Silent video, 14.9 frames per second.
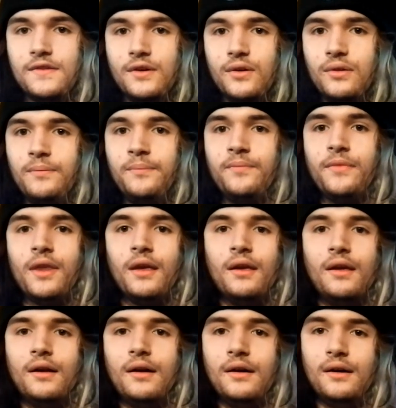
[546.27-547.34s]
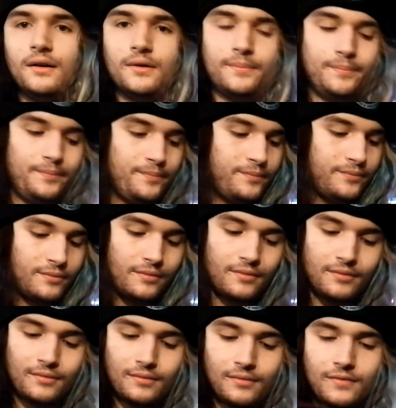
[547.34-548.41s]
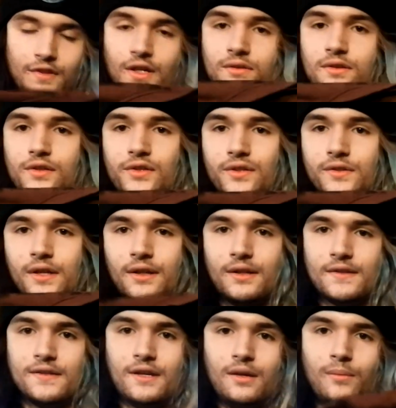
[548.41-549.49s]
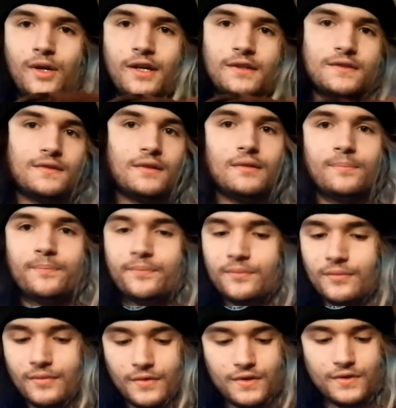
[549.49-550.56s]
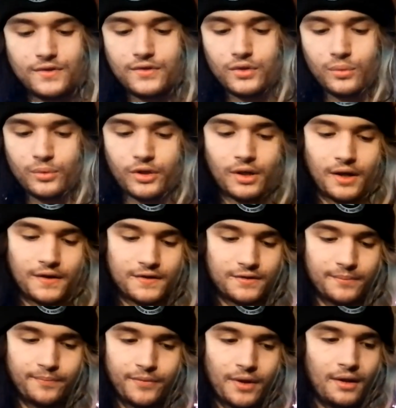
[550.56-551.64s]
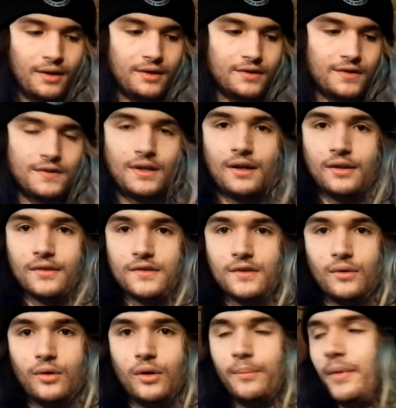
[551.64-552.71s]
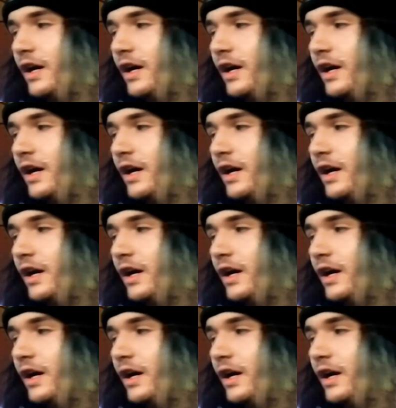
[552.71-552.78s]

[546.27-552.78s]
so tons of shirts like this that he makes. Super awesome. Just hand sewn on